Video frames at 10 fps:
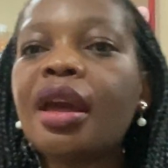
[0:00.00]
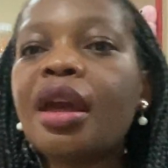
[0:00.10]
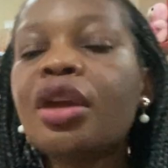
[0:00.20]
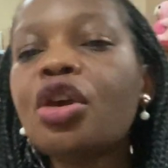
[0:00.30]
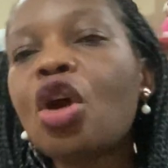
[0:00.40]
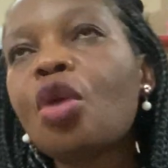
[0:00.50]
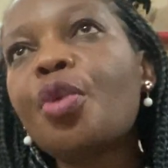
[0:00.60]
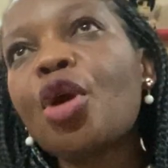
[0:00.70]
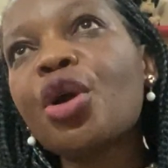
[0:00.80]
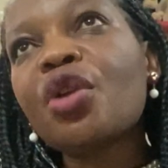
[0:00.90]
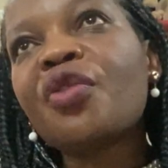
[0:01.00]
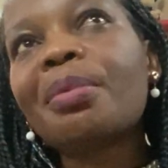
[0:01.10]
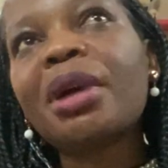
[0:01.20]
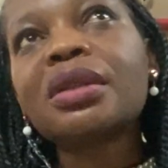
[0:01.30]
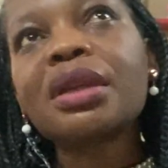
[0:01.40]
A young boy of
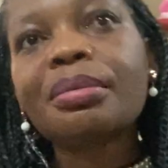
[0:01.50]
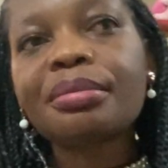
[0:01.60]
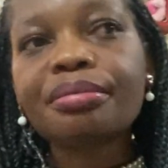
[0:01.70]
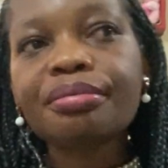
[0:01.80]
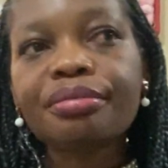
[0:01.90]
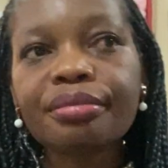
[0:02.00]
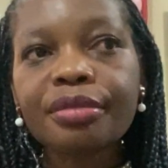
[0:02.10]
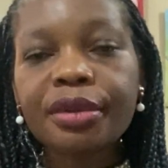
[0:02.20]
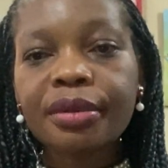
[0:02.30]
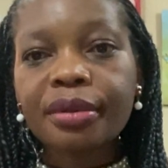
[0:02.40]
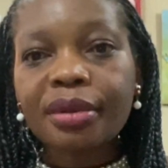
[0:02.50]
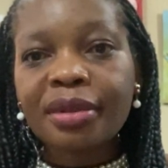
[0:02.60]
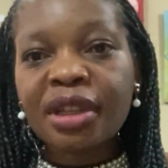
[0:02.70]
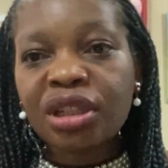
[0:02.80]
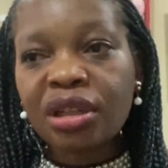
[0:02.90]
about
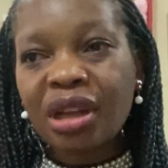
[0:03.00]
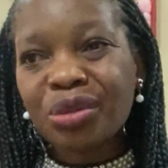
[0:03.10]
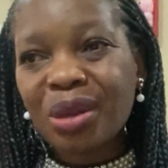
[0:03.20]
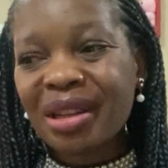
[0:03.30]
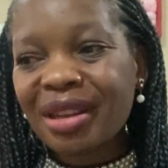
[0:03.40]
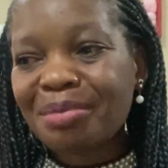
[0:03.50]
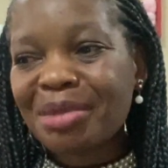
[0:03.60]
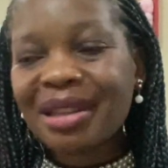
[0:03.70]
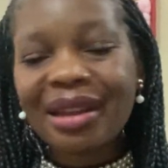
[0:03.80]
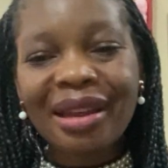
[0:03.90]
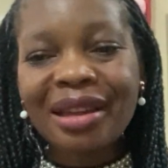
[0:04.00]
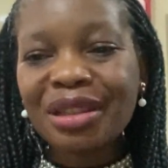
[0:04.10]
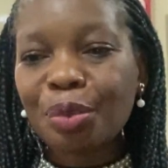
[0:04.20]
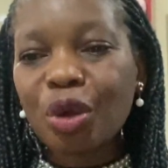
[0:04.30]
did she actually give me the age?